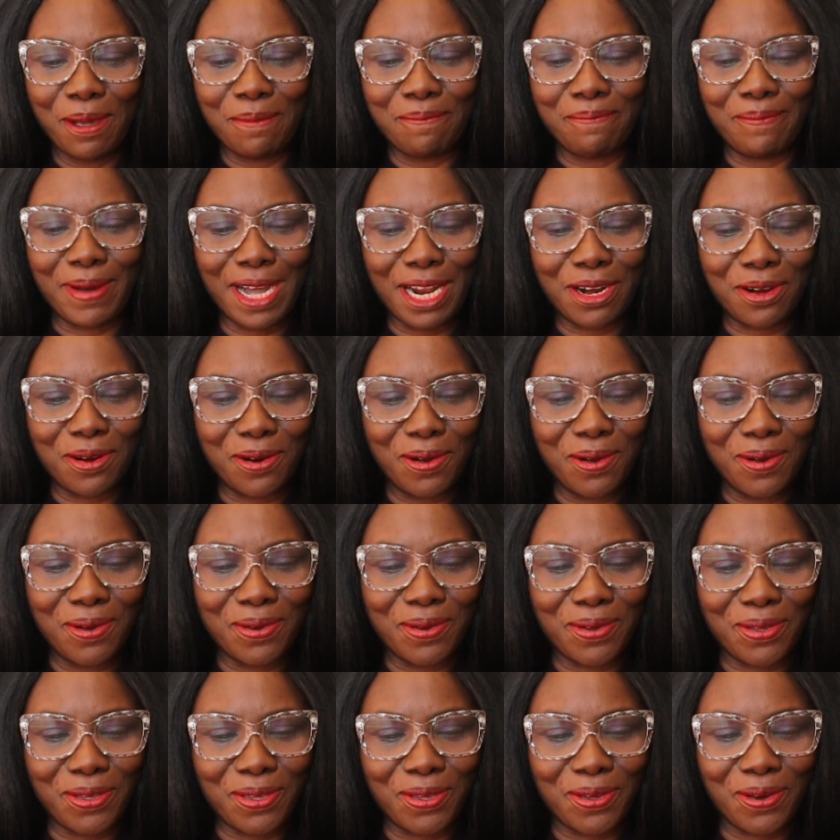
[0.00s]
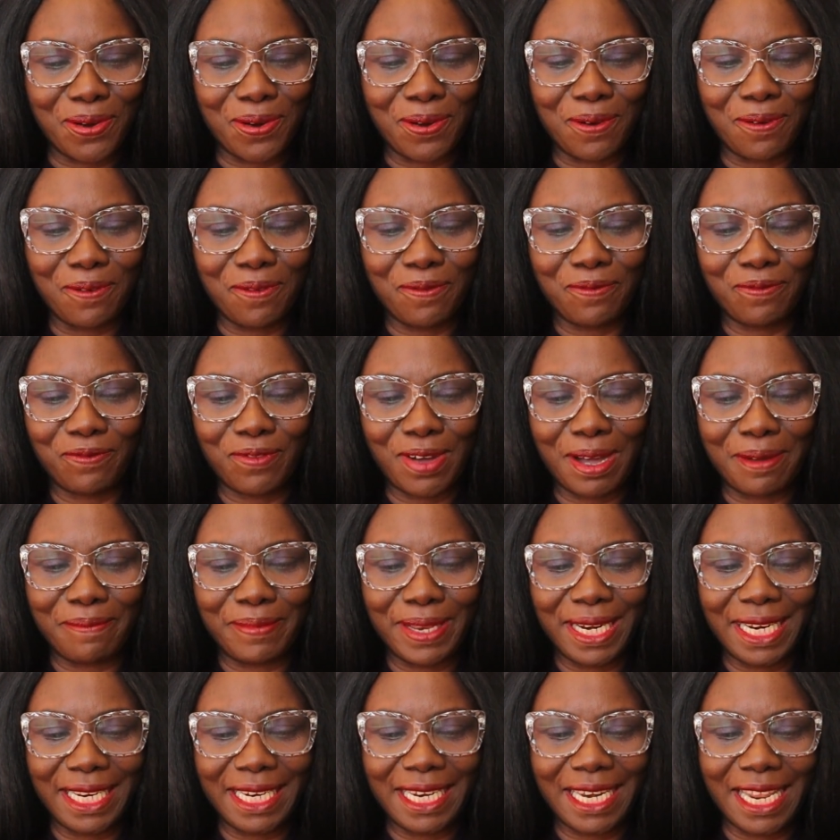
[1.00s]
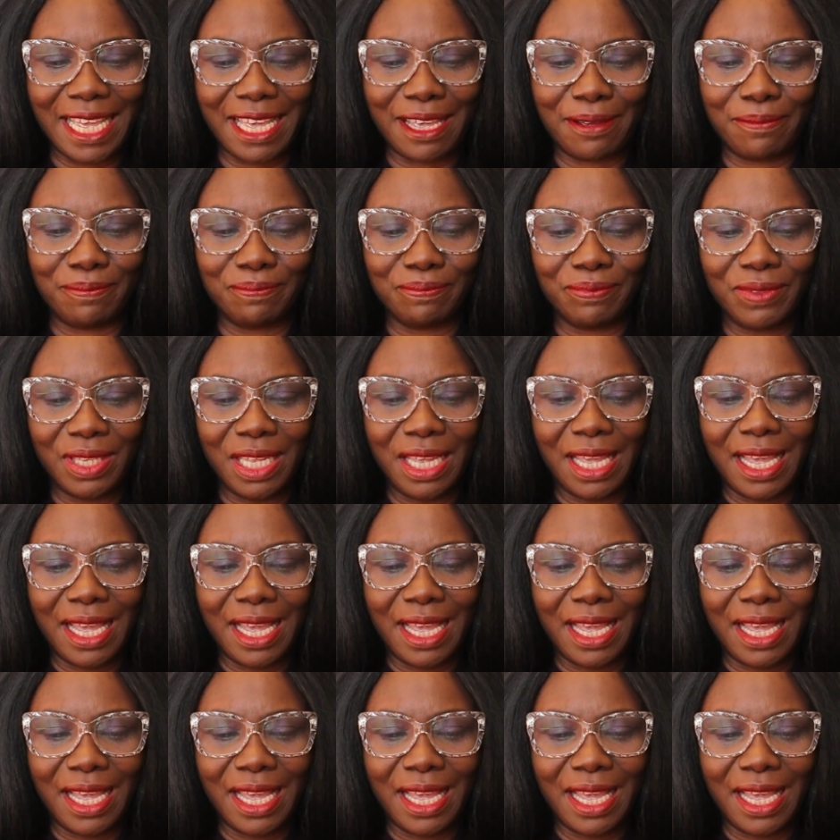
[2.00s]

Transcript: but not your family name,